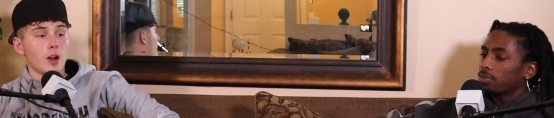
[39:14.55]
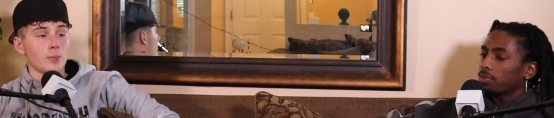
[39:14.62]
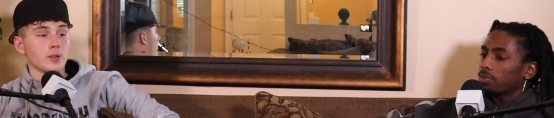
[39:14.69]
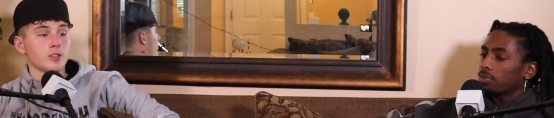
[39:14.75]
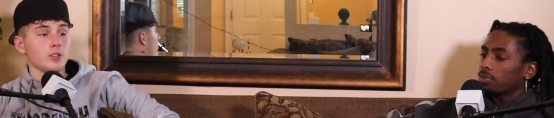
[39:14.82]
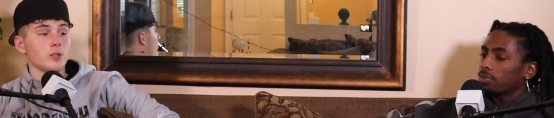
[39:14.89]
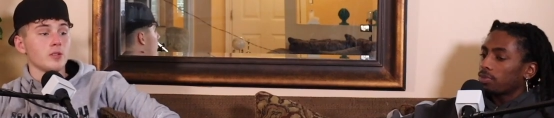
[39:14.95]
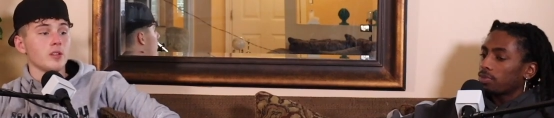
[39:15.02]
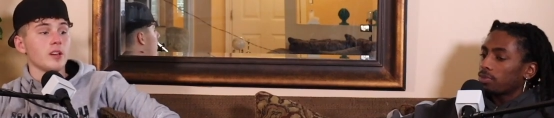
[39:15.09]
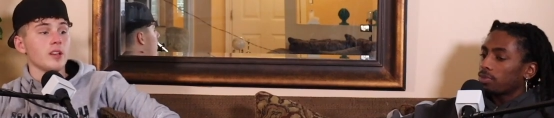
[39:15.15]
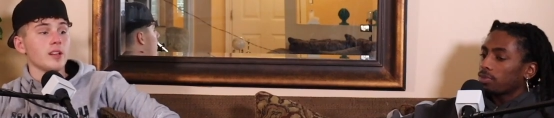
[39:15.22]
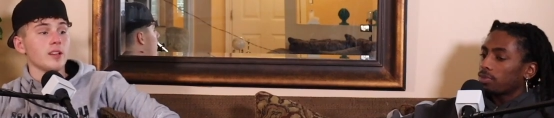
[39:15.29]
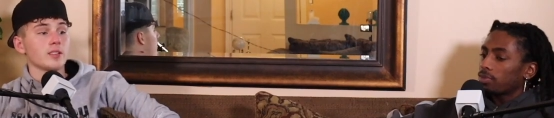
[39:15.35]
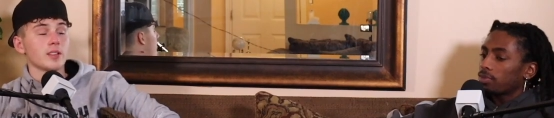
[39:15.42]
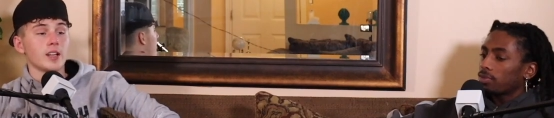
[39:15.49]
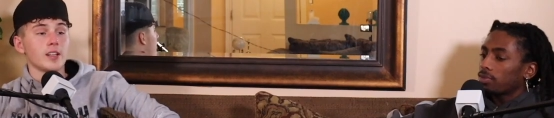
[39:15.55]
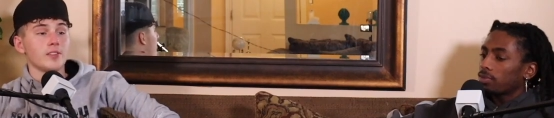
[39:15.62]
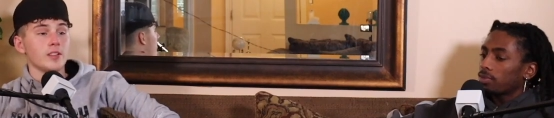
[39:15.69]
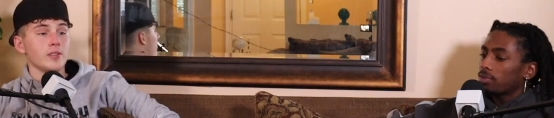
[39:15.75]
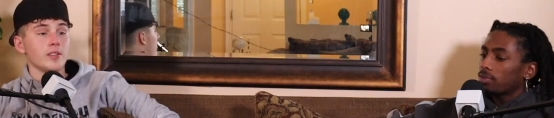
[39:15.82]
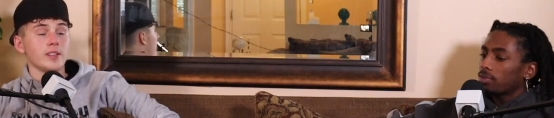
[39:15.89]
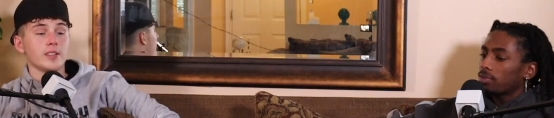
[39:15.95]
Speaker 1: opportunity in
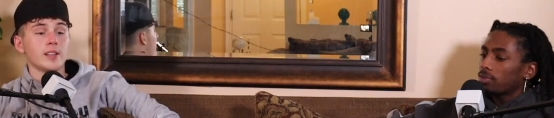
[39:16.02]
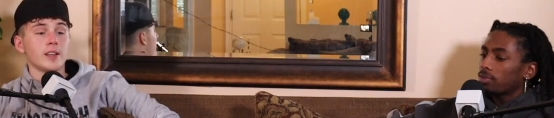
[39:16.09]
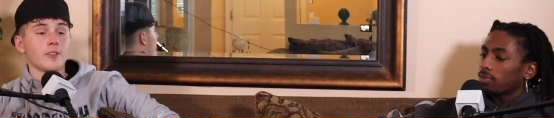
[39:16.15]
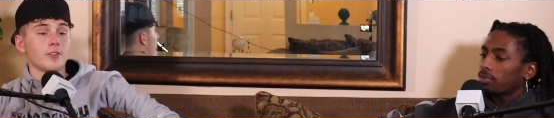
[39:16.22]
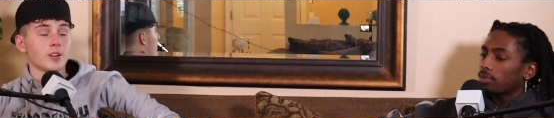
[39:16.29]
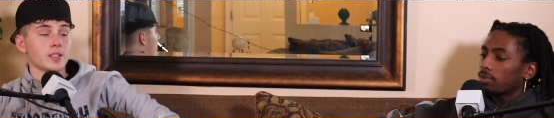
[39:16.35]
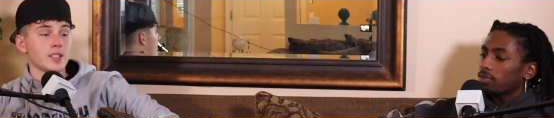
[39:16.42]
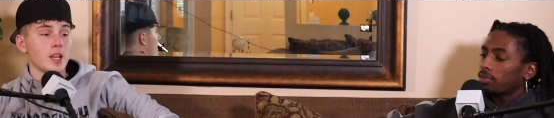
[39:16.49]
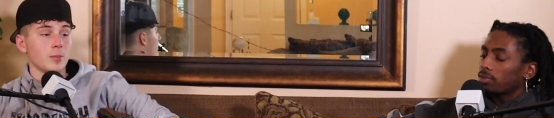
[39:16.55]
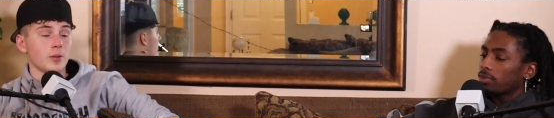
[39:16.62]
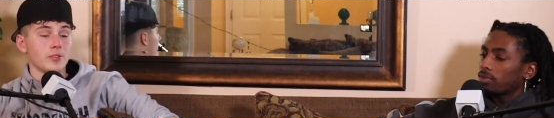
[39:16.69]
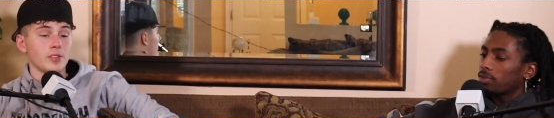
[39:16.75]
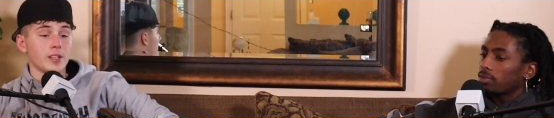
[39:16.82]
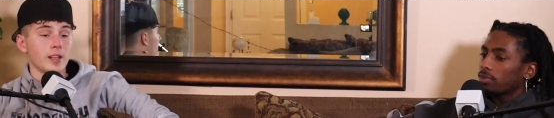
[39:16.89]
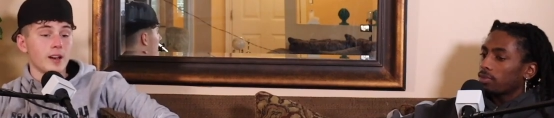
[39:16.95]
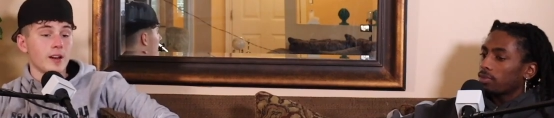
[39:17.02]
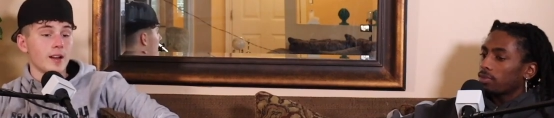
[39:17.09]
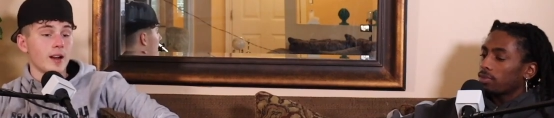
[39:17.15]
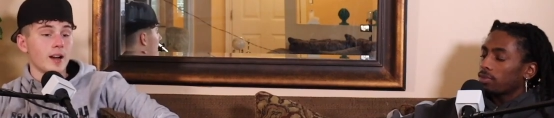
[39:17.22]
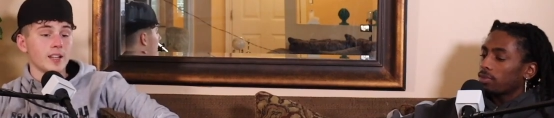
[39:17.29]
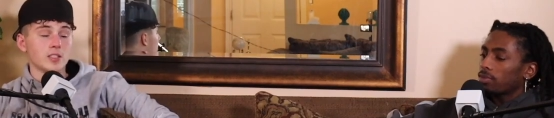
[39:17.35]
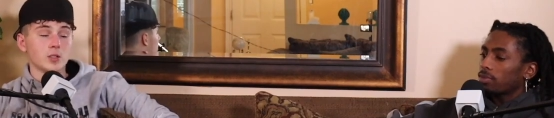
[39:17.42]
life, even, for example, if you get out
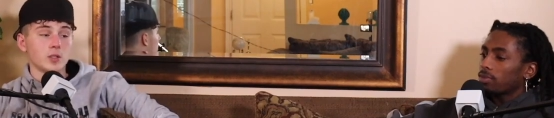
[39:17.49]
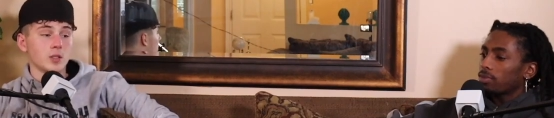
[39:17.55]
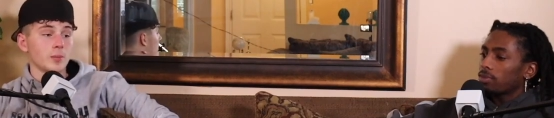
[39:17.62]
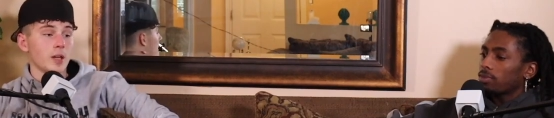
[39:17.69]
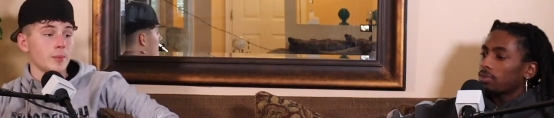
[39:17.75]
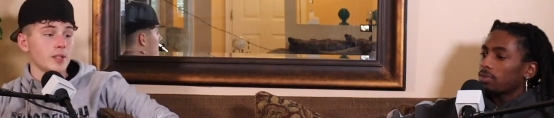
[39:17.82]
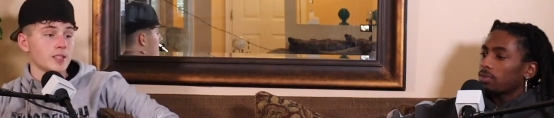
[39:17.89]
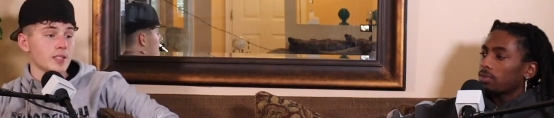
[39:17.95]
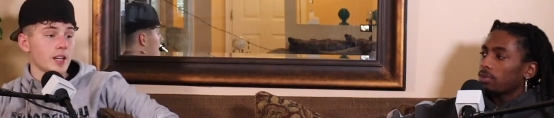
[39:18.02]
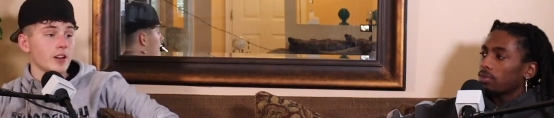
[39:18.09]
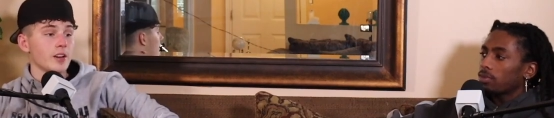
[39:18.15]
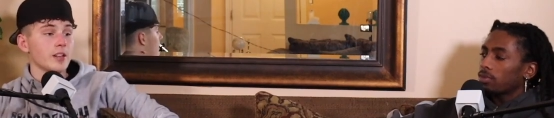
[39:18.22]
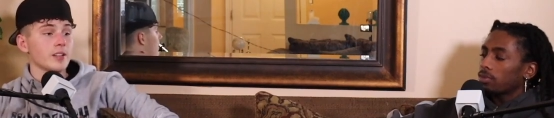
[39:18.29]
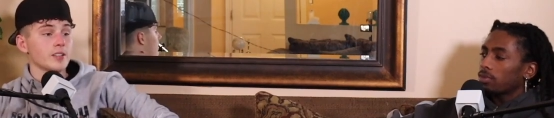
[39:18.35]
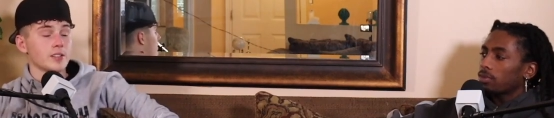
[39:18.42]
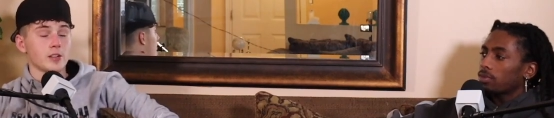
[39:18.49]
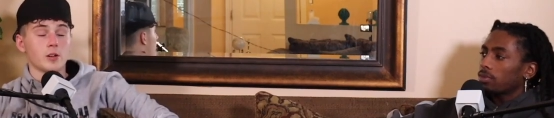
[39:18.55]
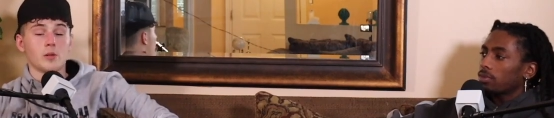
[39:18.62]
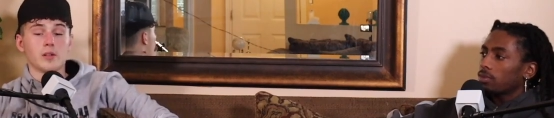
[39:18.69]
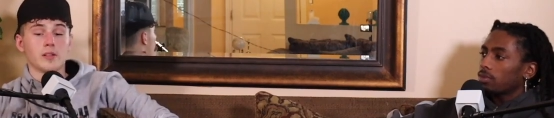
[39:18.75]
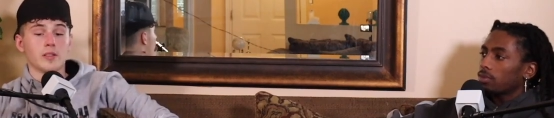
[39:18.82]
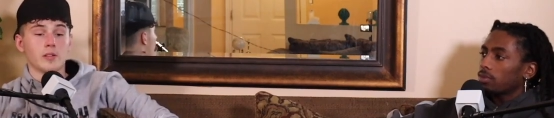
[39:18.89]
of high school, it may be scary because you're
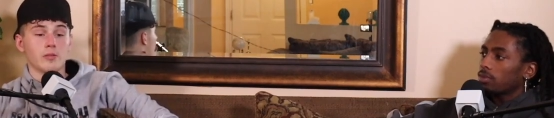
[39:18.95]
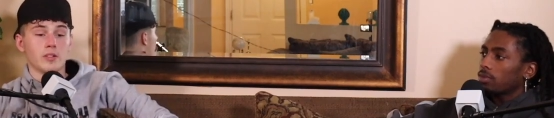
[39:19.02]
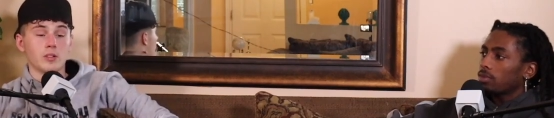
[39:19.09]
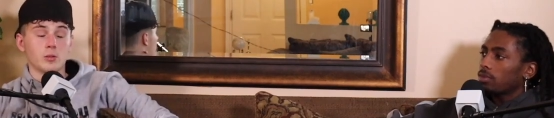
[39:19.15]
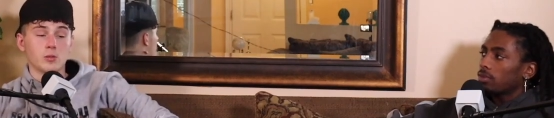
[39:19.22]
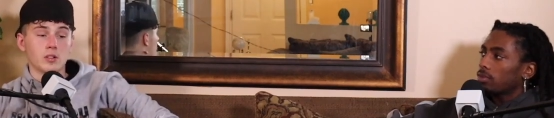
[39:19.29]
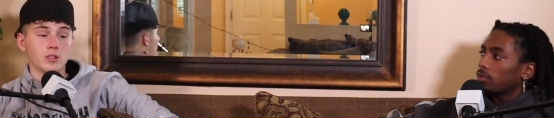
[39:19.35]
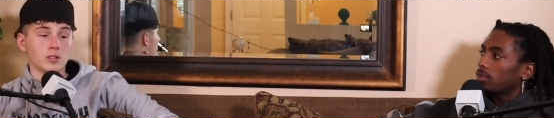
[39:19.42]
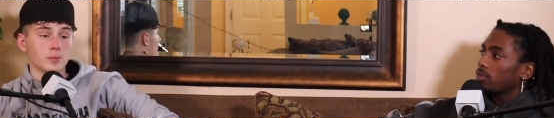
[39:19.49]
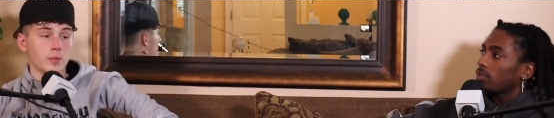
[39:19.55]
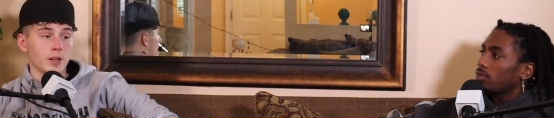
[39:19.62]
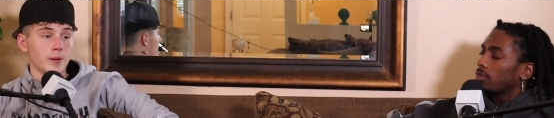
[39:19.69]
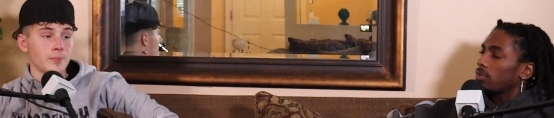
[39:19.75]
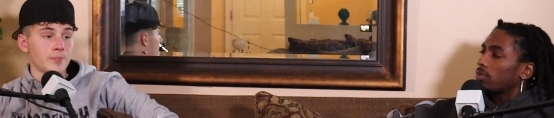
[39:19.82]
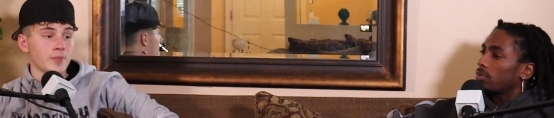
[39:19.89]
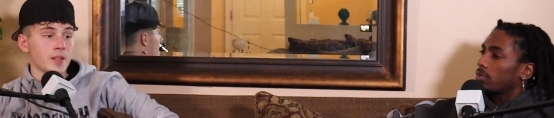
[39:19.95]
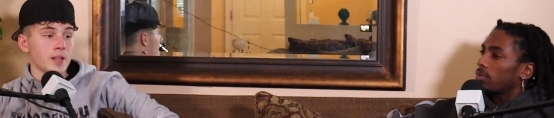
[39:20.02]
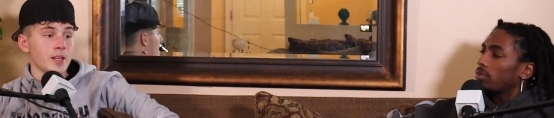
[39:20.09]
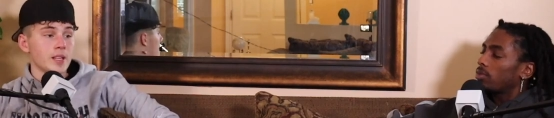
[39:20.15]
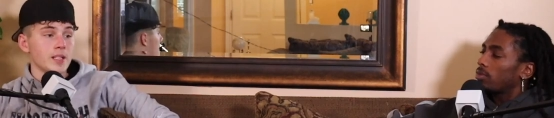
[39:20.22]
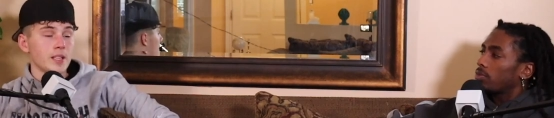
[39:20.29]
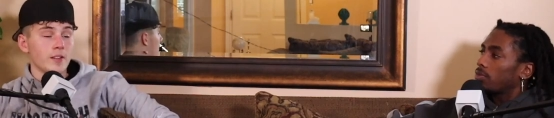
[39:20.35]
going in the real world, but
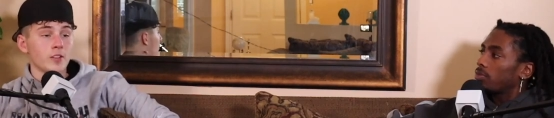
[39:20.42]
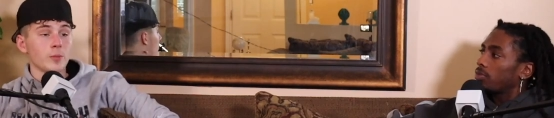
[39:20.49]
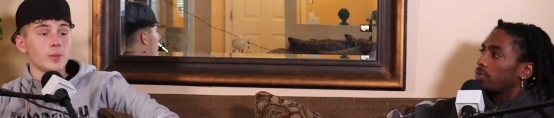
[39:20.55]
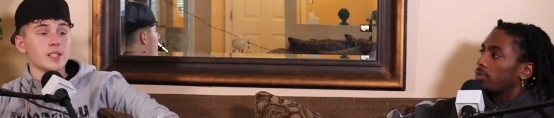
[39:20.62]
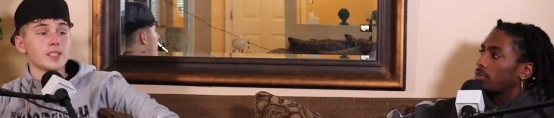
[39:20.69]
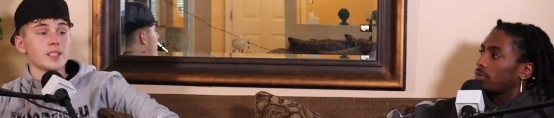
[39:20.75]
never be